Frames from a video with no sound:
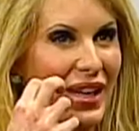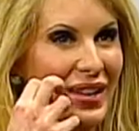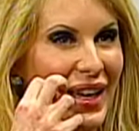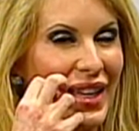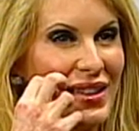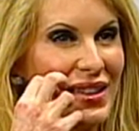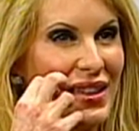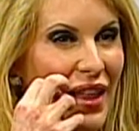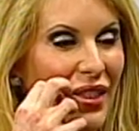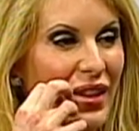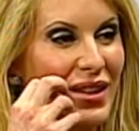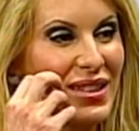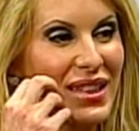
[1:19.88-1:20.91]
like
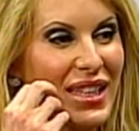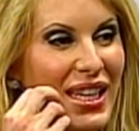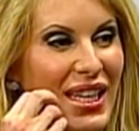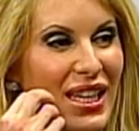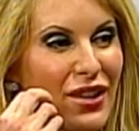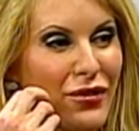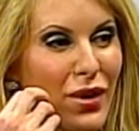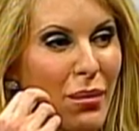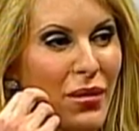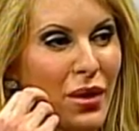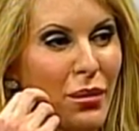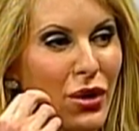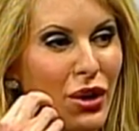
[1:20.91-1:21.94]
nothing is leaking from the
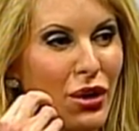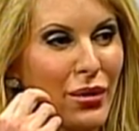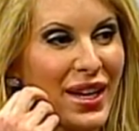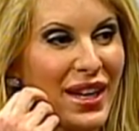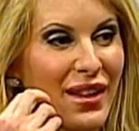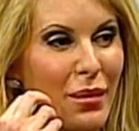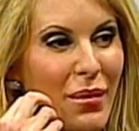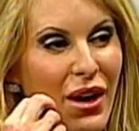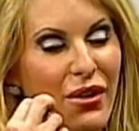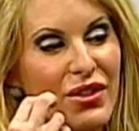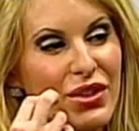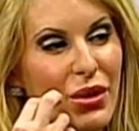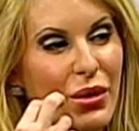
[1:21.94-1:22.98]
mercury in the mouth,
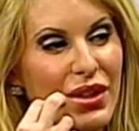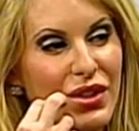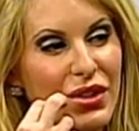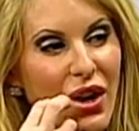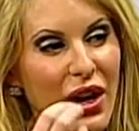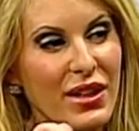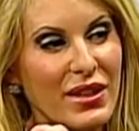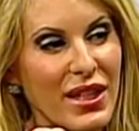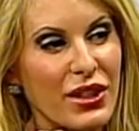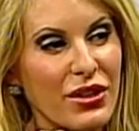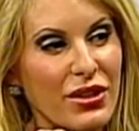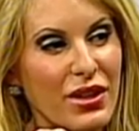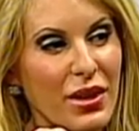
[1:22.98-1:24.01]
so it's not a
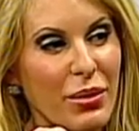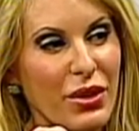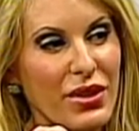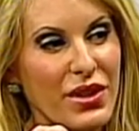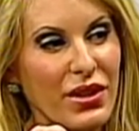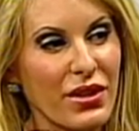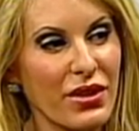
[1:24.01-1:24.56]
danger to the person?